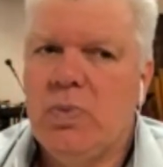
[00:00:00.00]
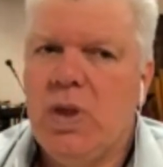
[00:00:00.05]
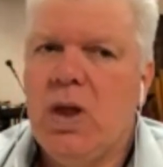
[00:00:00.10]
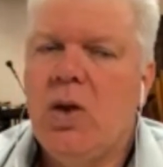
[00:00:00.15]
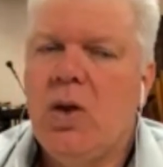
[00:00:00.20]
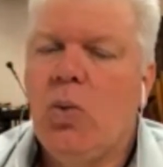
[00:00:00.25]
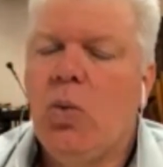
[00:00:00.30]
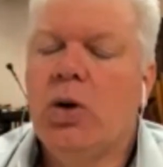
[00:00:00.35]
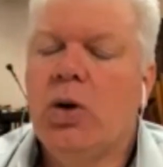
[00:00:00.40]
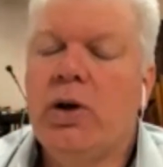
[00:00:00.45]

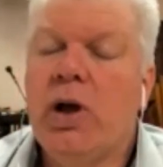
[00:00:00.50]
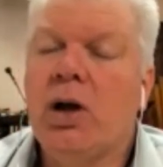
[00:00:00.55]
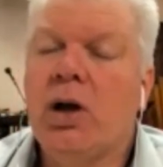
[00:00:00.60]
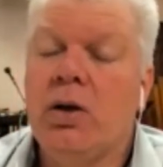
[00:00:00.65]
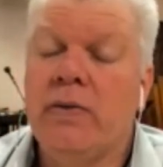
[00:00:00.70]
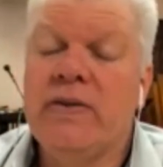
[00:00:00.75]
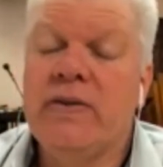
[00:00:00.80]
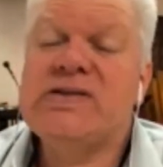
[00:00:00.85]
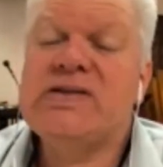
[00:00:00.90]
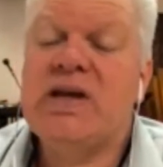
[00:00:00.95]
we're not
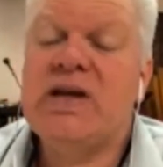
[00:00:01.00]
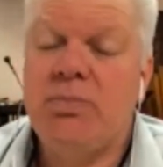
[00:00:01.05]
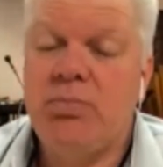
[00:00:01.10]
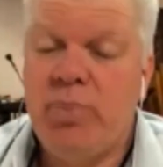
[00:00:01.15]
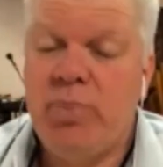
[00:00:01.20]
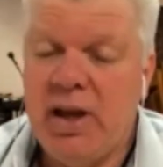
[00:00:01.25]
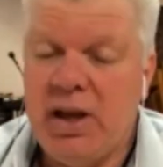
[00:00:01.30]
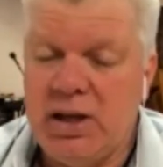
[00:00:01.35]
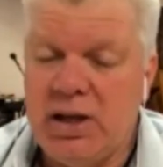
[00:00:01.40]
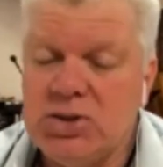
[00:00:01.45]
on the same
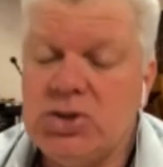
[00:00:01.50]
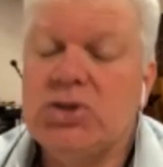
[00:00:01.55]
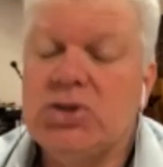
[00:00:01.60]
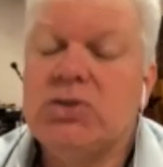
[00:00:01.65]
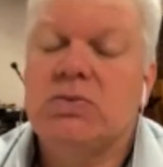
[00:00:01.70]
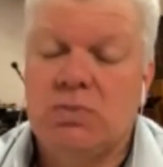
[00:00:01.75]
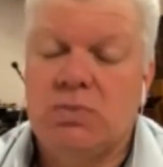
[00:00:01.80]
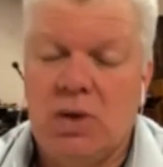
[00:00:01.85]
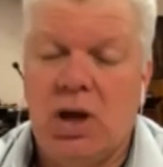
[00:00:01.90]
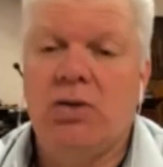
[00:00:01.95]
page.
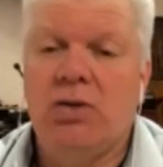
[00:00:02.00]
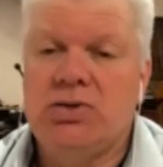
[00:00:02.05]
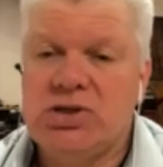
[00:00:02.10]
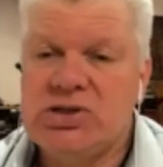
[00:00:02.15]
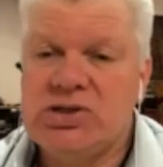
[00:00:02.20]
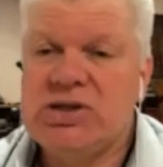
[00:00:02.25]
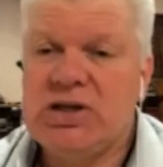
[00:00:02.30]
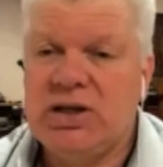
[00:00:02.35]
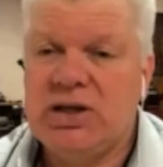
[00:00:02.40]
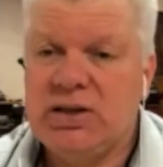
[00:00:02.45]
I'll
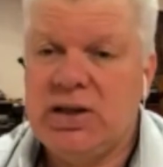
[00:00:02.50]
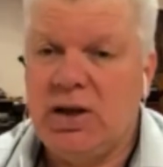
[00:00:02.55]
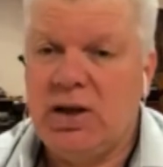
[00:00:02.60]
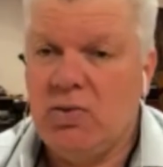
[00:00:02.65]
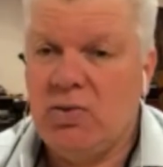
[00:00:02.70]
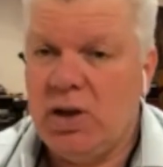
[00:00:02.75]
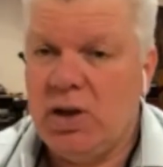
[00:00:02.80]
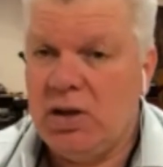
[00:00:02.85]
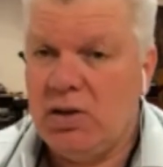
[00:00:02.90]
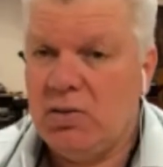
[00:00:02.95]
just say it that
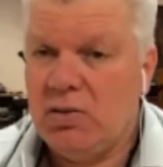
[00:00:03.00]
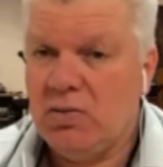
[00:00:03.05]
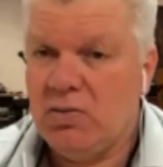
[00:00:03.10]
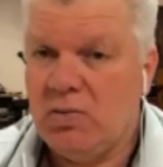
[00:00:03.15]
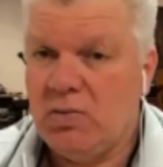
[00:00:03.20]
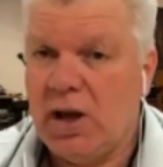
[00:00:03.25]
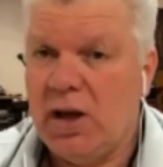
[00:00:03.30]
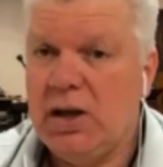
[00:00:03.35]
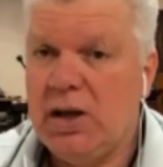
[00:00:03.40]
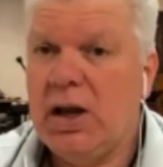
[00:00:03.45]
way. Right.
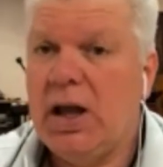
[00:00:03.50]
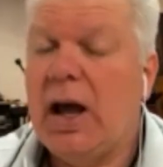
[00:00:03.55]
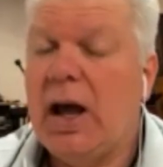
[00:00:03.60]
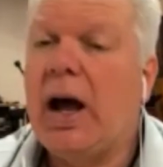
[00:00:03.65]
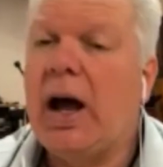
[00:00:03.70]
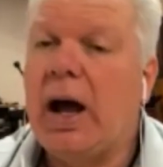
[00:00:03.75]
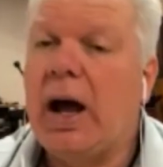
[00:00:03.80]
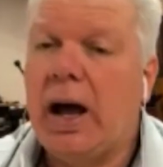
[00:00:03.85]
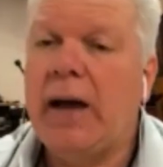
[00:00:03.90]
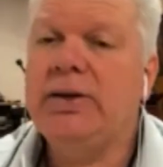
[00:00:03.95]
Right.
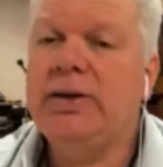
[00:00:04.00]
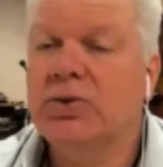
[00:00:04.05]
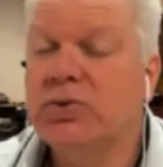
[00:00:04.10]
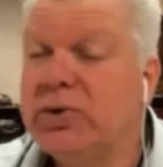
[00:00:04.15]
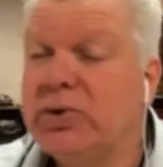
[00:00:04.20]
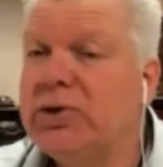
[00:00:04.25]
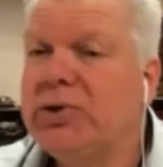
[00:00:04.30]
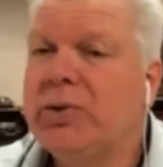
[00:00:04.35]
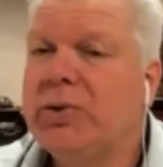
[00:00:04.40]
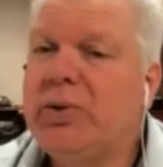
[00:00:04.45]
That's I don't
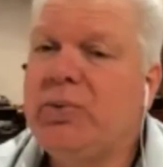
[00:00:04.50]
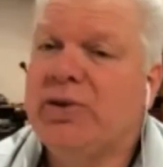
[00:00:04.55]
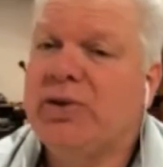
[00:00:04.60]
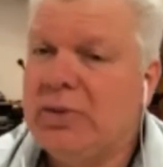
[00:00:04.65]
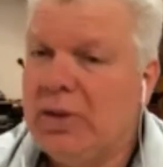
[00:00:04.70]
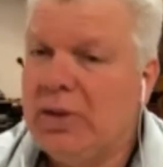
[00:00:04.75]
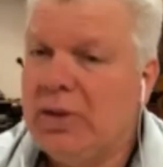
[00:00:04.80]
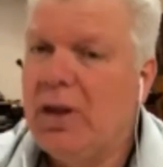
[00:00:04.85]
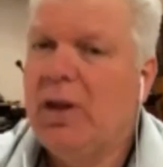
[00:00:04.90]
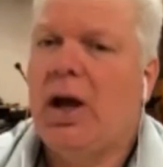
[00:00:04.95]
fair. agree with
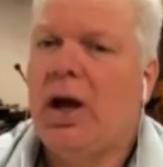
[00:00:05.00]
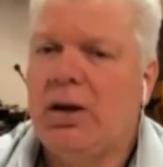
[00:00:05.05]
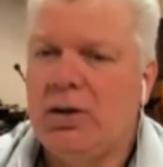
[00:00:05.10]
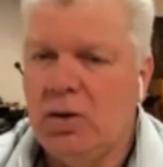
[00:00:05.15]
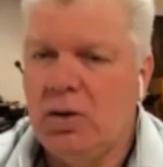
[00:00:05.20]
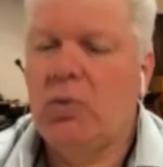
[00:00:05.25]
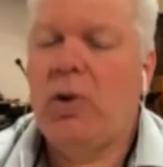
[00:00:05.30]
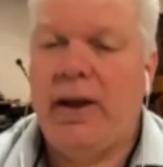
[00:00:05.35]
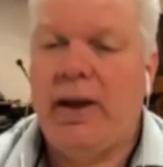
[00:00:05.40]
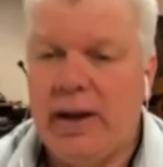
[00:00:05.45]

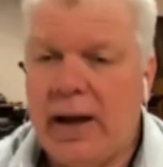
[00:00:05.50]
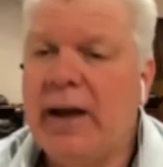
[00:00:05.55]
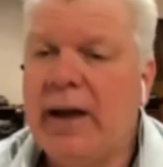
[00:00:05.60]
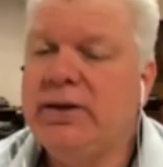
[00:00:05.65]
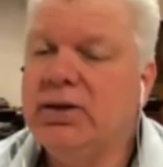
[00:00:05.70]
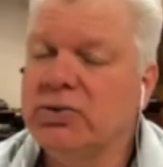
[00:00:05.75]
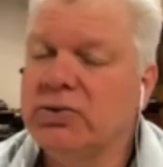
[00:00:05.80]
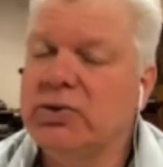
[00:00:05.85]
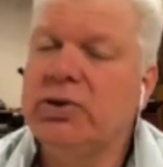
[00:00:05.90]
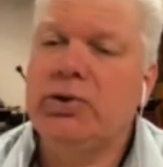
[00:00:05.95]
right. I
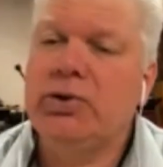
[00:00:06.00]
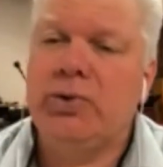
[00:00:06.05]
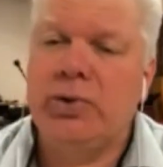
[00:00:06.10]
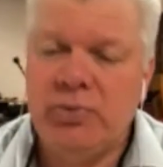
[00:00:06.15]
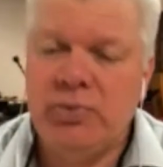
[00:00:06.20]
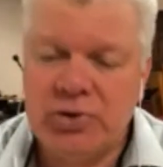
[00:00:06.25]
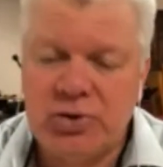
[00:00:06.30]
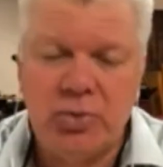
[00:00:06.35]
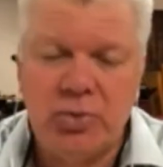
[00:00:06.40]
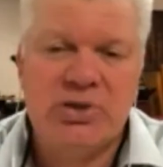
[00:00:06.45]
don't agree
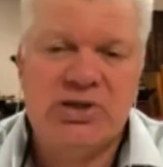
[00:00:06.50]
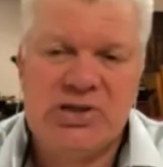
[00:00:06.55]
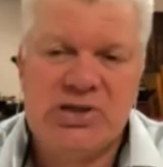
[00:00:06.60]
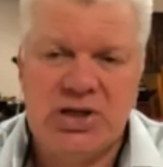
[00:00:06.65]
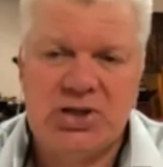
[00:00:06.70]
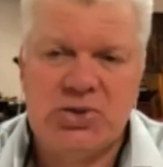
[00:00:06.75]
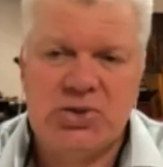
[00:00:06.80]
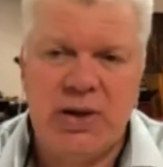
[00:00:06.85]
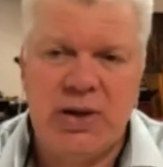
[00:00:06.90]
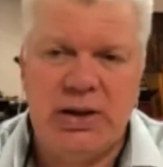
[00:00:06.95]
with
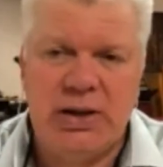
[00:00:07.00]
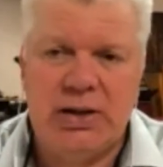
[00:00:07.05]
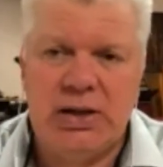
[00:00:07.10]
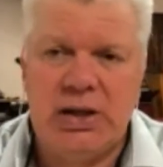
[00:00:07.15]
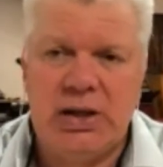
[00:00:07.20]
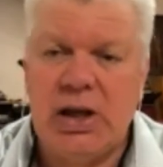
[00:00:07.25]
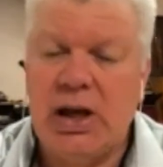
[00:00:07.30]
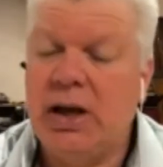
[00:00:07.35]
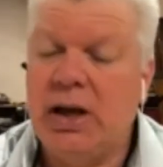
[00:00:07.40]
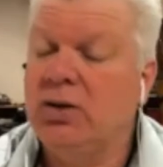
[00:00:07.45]

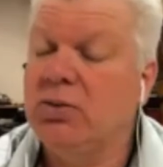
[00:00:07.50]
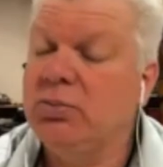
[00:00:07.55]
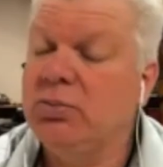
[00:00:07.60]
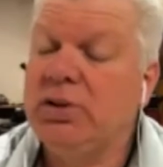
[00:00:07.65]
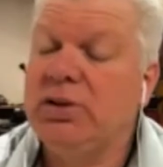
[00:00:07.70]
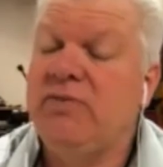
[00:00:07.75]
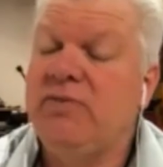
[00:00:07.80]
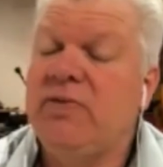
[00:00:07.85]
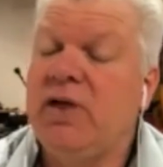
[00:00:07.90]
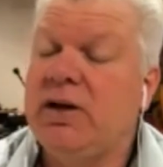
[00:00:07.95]
homosexuality. I don't
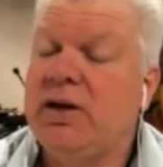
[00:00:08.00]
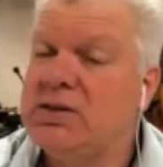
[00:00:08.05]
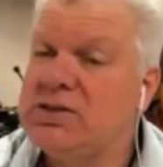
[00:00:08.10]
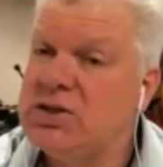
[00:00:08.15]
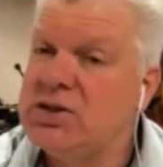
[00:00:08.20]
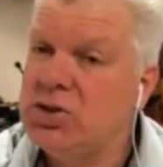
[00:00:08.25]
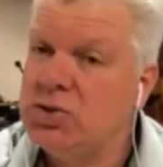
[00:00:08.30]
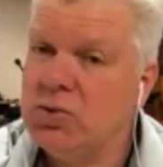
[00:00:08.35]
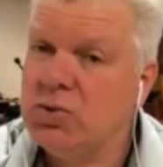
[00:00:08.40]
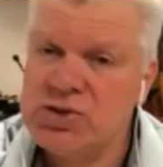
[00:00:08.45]
believe that
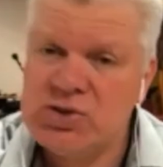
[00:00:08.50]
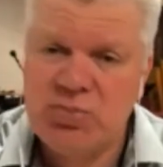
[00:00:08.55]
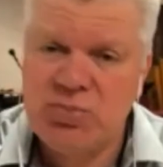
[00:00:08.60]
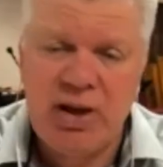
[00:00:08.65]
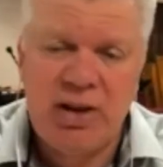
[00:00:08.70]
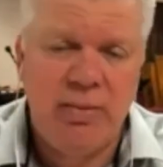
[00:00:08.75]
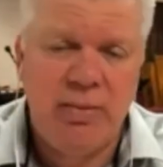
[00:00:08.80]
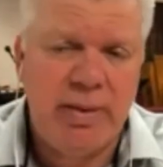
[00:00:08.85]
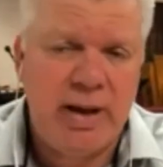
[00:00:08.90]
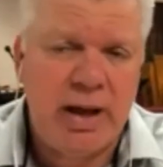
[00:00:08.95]
it's endorsed by
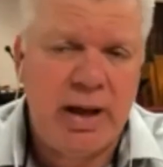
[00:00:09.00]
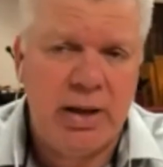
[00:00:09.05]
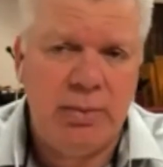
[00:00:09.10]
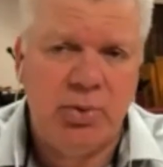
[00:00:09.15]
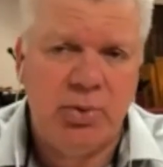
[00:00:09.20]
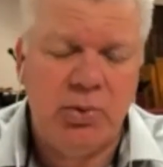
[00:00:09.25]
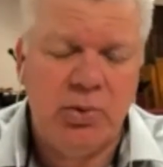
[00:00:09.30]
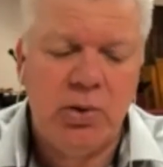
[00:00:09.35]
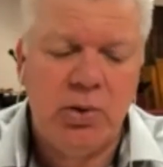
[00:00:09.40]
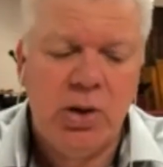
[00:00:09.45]
the
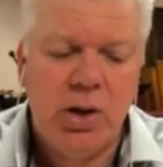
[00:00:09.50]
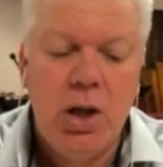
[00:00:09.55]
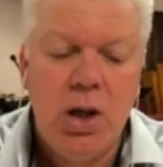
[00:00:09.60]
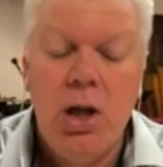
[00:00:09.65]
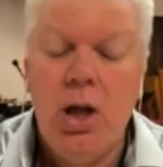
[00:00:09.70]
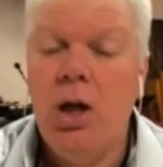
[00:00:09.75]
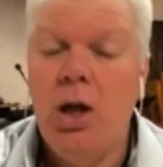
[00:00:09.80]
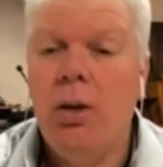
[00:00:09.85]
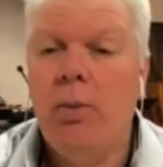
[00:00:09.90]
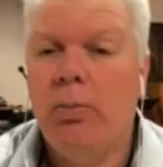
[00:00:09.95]
Bible.
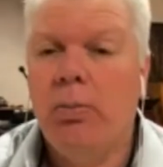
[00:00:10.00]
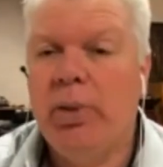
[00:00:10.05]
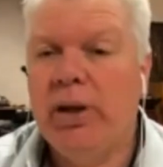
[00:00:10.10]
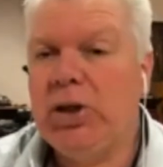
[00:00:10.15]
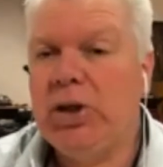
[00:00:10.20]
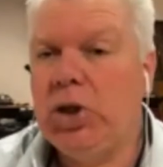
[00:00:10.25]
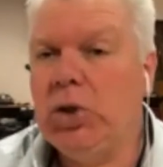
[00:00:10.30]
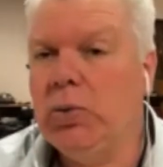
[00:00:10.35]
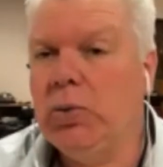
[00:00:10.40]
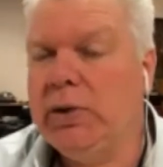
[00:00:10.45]

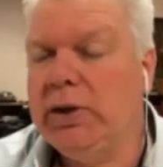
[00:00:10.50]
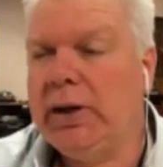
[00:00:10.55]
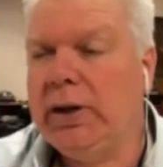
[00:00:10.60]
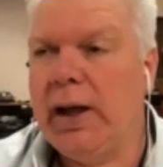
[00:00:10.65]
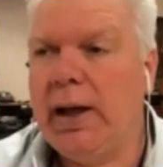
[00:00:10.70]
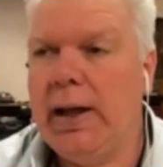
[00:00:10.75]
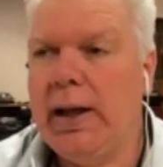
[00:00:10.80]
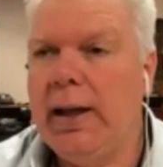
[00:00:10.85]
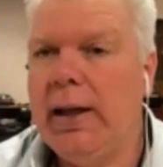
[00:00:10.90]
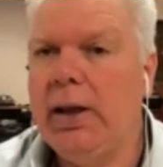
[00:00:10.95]
But you and
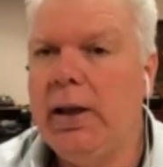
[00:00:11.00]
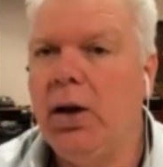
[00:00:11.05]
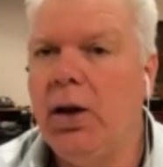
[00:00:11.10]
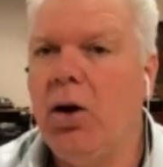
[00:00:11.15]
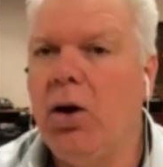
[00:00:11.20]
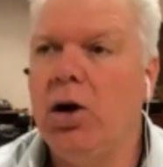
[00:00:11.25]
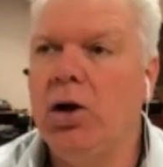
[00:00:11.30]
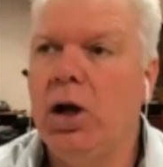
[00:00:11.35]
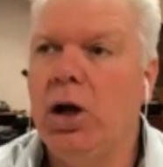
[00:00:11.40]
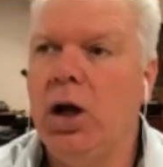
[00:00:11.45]
I
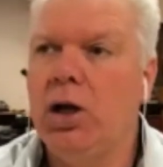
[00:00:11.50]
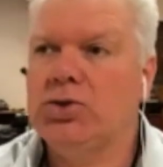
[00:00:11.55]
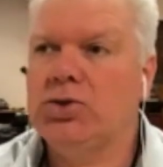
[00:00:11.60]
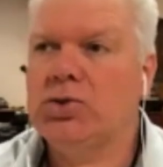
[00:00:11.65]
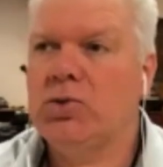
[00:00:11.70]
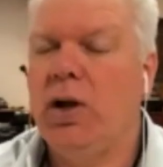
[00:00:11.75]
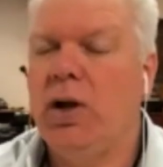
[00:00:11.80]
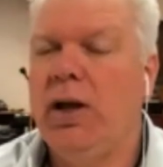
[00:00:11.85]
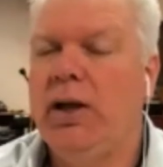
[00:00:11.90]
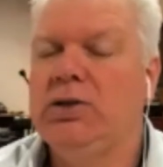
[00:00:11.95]
are not
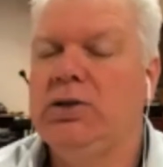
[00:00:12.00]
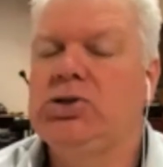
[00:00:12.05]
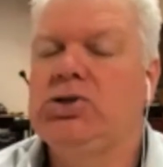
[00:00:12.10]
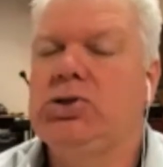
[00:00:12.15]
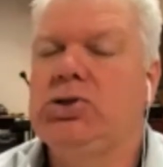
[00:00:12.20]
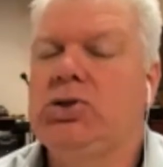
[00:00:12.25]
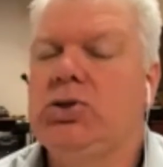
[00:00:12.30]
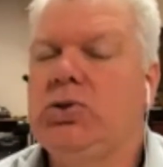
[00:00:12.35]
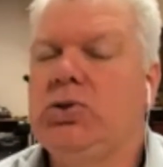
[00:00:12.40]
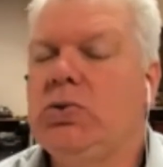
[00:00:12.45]
trying
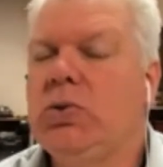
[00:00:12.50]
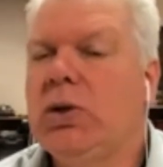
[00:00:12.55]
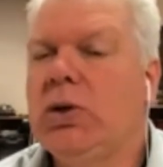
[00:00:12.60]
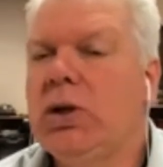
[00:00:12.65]
to